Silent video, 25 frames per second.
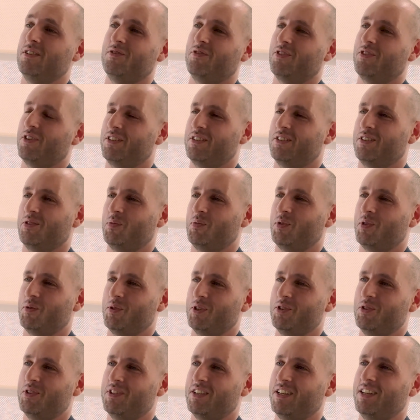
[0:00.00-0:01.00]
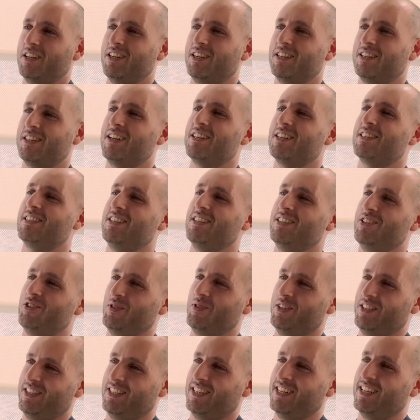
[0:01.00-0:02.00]
for example, when you say that's
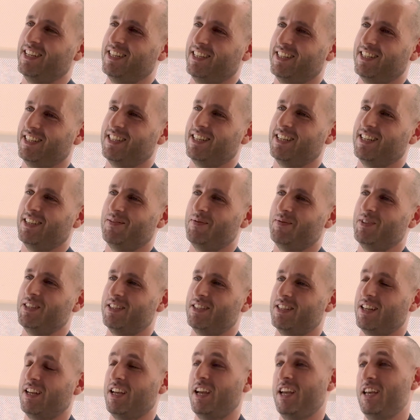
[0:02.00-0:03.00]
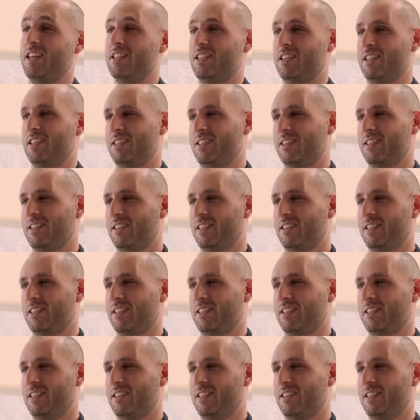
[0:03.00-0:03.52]
interesting, that means they hate it.